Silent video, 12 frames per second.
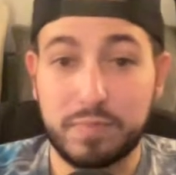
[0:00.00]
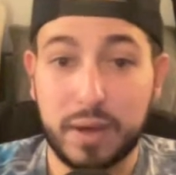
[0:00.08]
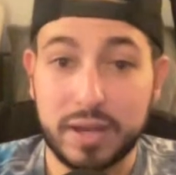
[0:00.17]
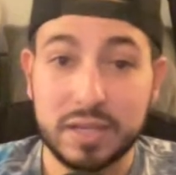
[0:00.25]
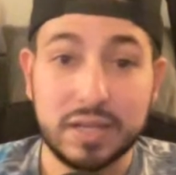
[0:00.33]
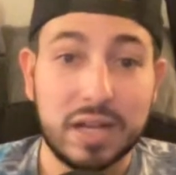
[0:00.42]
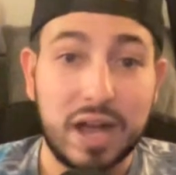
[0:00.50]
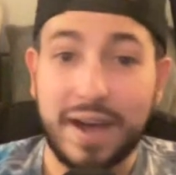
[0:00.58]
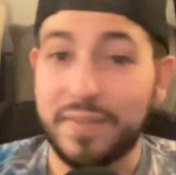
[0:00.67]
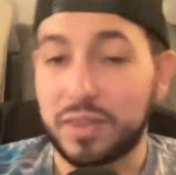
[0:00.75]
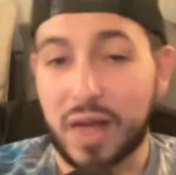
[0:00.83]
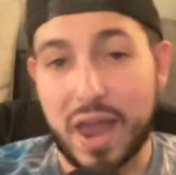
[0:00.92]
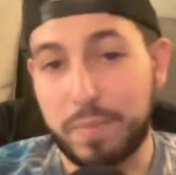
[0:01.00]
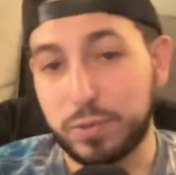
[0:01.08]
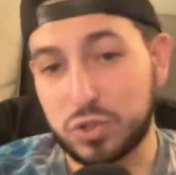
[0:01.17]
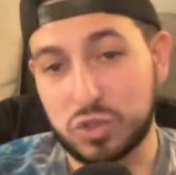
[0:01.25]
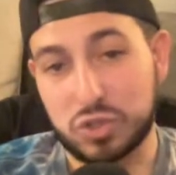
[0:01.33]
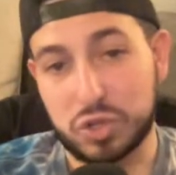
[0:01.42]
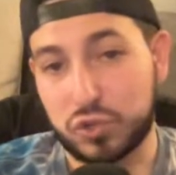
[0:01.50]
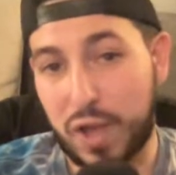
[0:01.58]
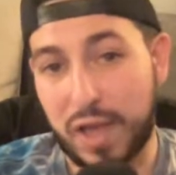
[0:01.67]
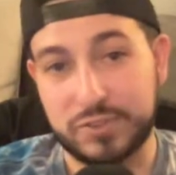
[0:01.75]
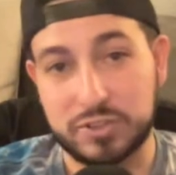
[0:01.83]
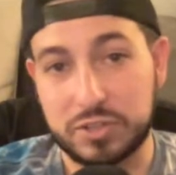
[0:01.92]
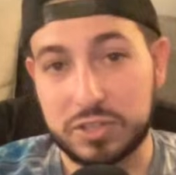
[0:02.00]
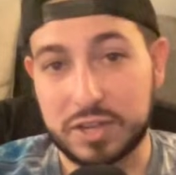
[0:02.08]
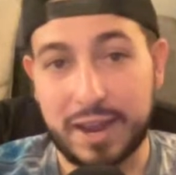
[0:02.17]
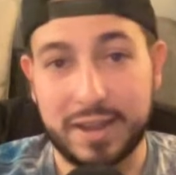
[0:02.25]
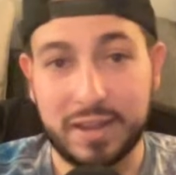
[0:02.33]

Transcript: But the lineup was just an atrocity tonight.